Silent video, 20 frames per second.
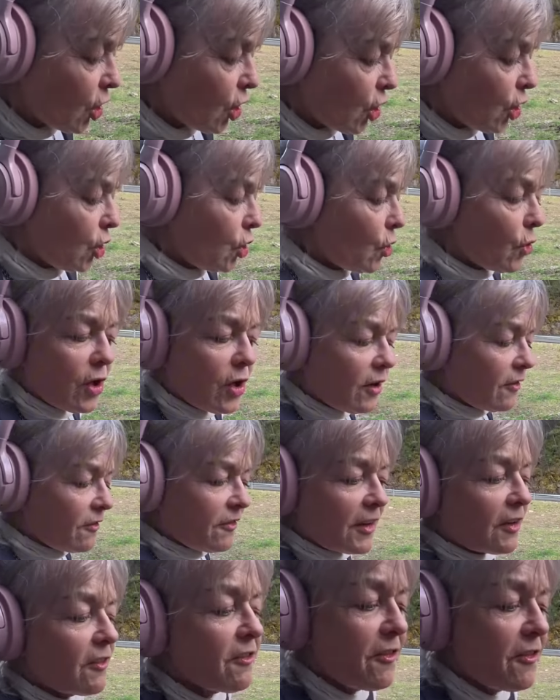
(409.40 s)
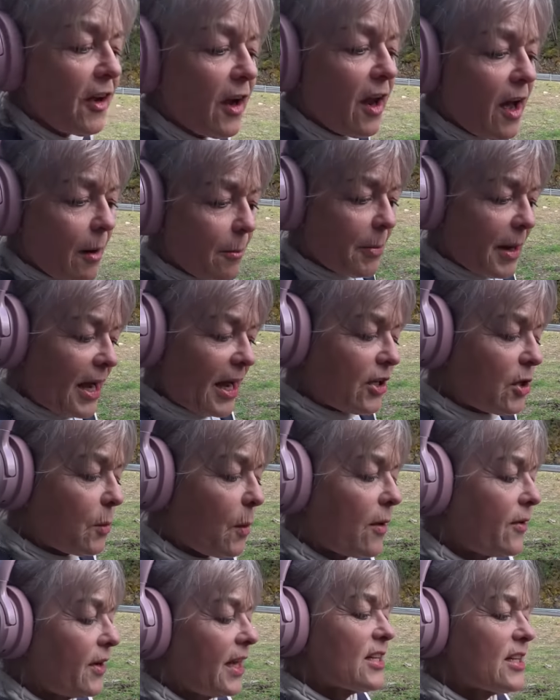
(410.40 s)
you're going to feel full up, and you
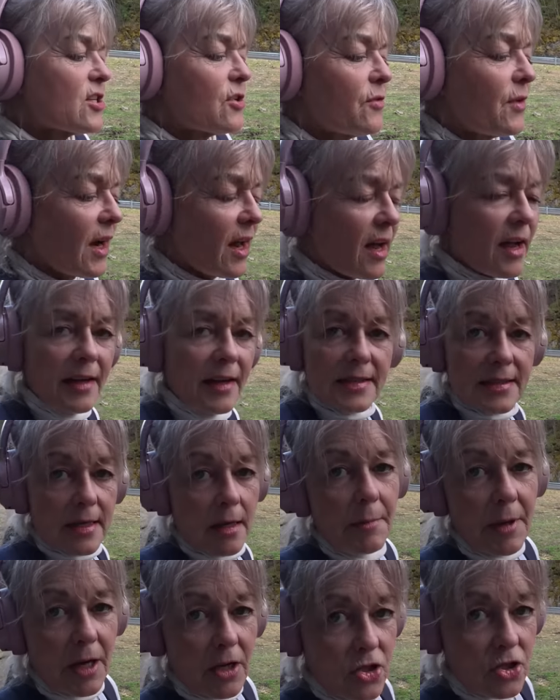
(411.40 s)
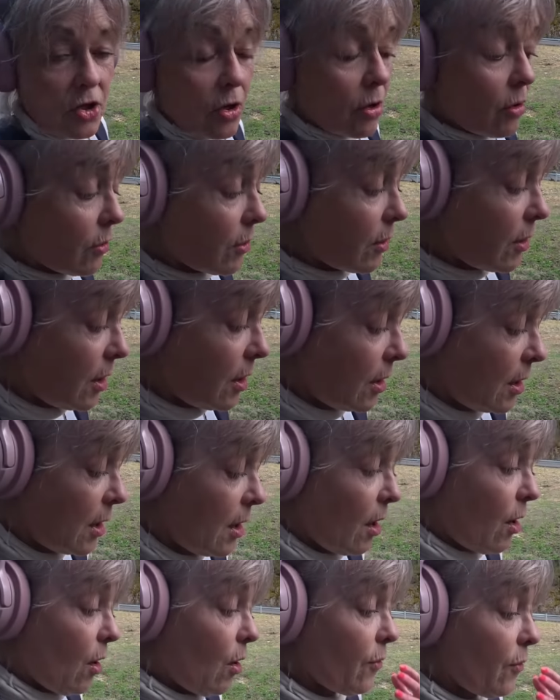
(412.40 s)
won't need to rely so much on
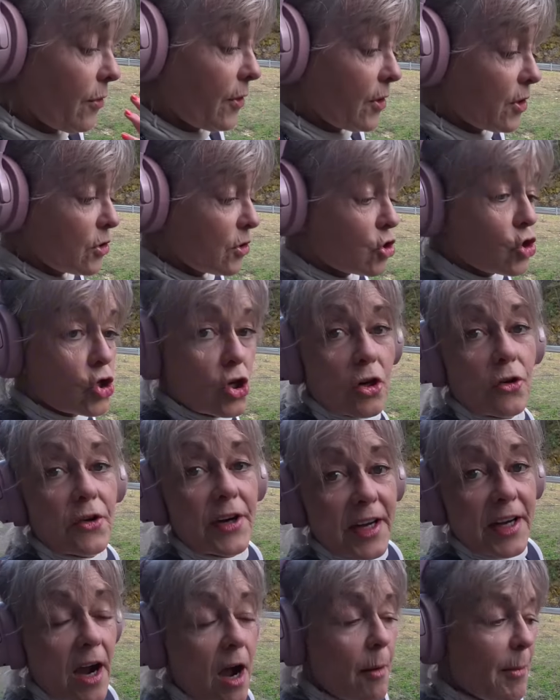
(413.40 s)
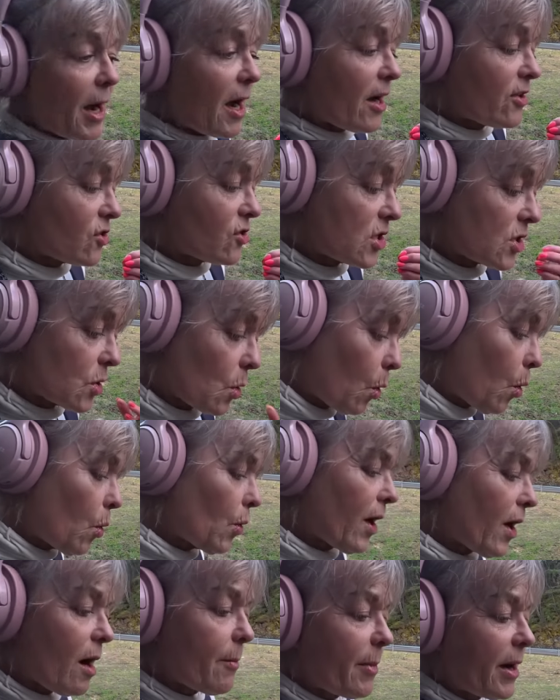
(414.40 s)
the sugary carbohydrates. All
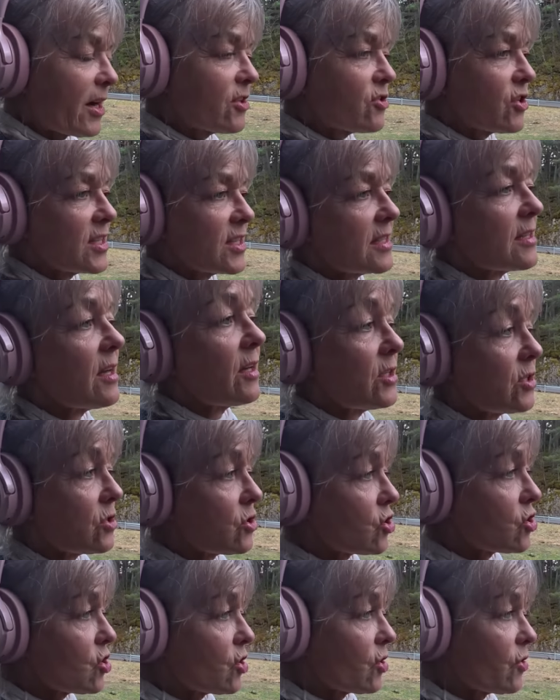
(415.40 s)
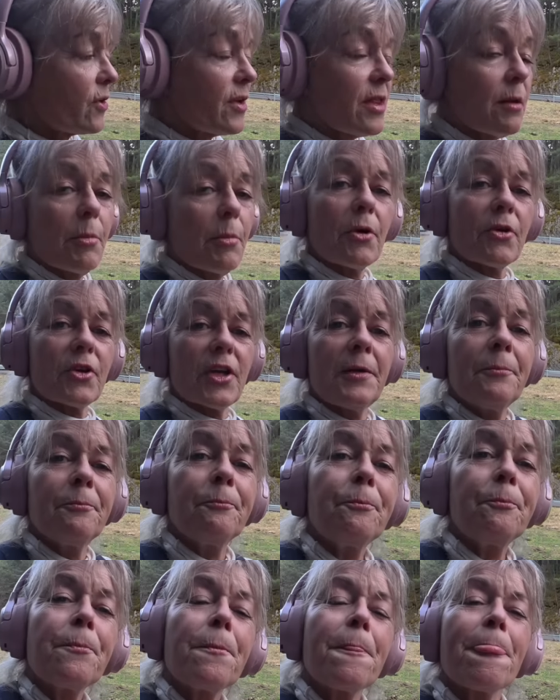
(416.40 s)
carbohydrates turn into sugar in the body.
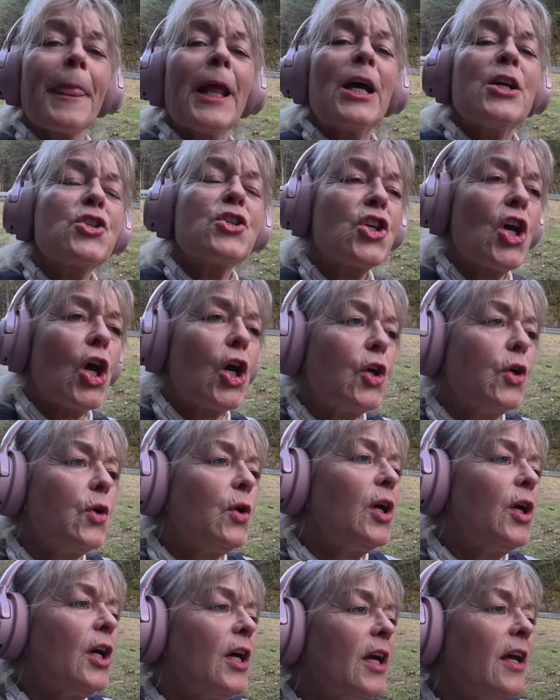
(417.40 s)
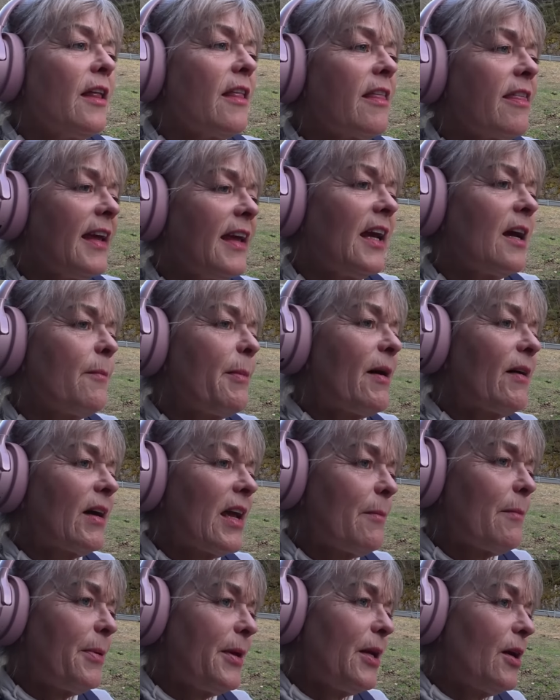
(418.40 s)
So think about
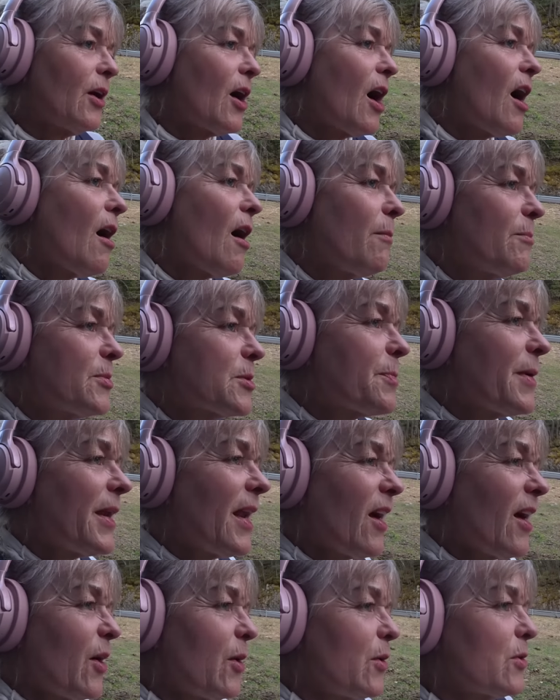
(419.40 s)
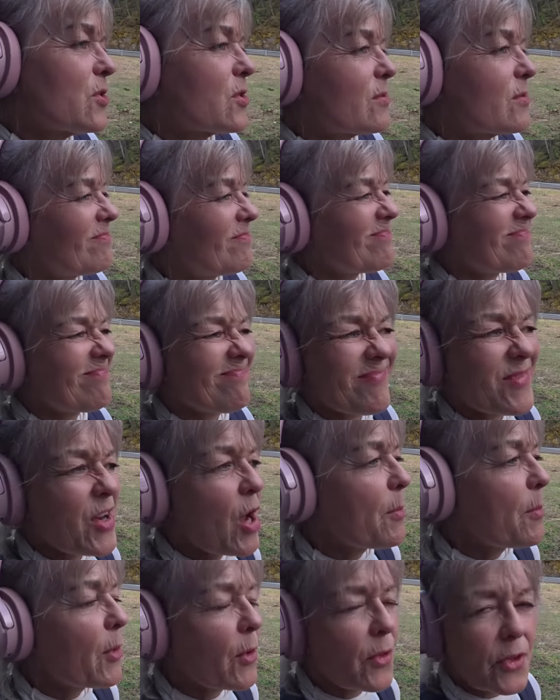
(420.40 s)
keeping your carbs below no
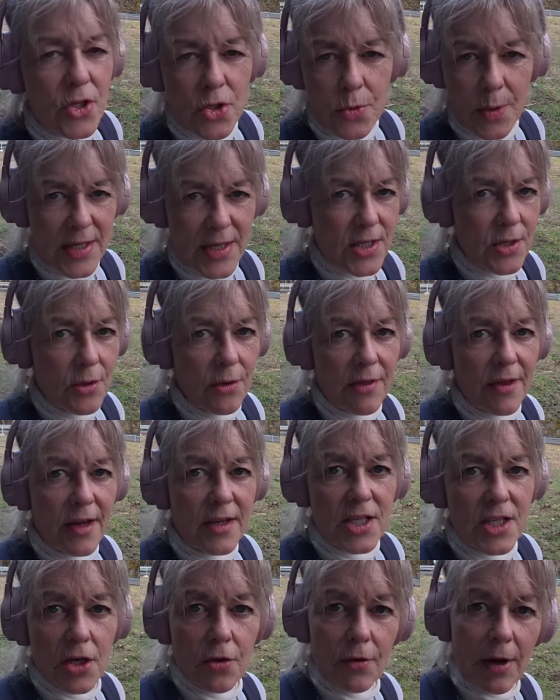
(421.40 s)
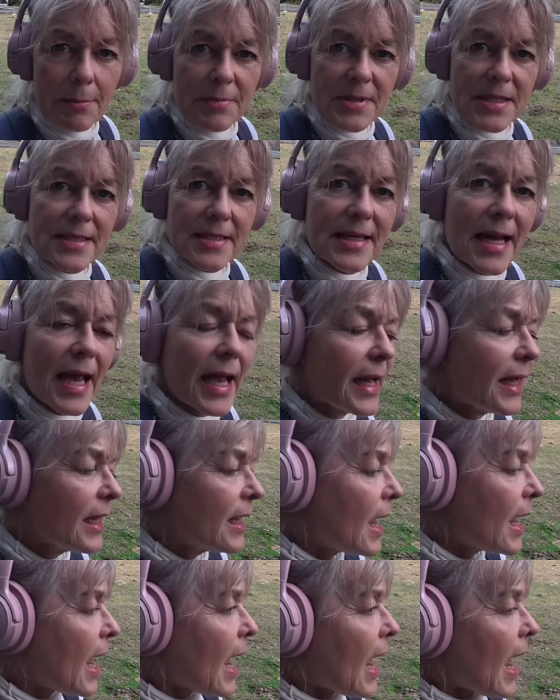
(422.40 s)
more than 20 or 30 grams a day,
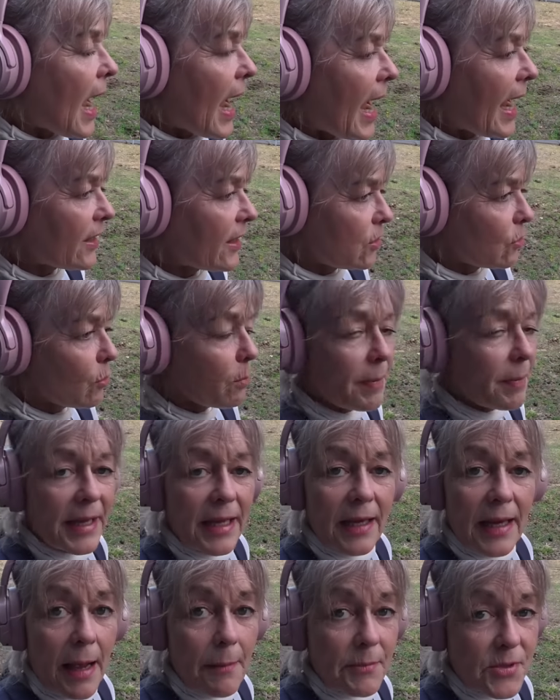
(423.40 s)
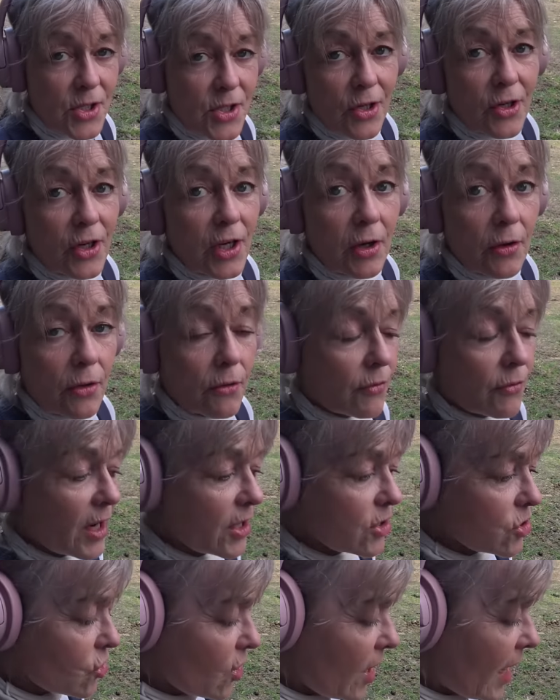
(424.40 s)
and you'll be absolutely on the right
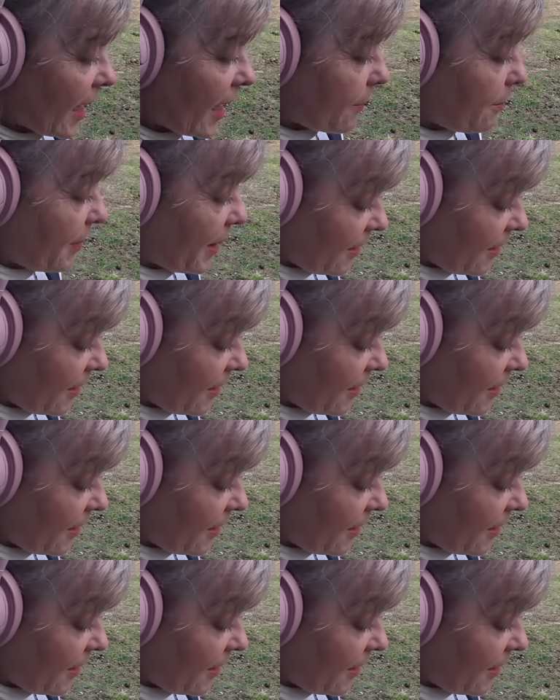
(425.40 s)
track. But